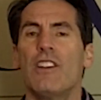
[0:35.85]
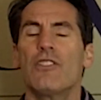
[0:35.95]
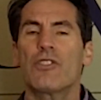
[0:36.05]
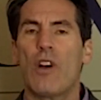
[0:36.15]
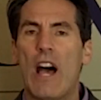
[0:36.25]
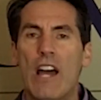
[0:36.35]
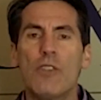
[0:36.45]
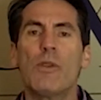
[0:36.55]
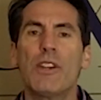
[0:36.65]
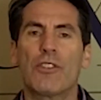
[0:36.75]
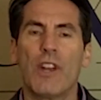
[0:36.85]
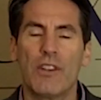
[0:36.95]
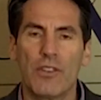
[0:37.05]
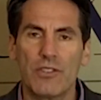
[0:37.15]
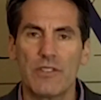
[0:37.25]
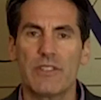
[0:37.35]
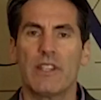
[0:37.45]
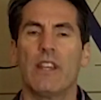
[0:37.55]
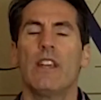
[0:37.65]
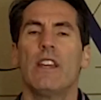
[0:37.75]
So how do we create
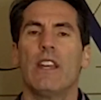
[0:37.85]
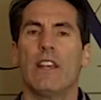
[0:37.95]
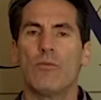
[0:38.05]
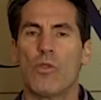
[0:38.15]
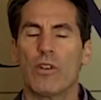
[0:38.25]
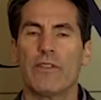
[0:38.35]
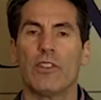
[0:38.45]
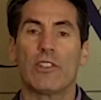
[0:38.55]
urgency in Warrenville,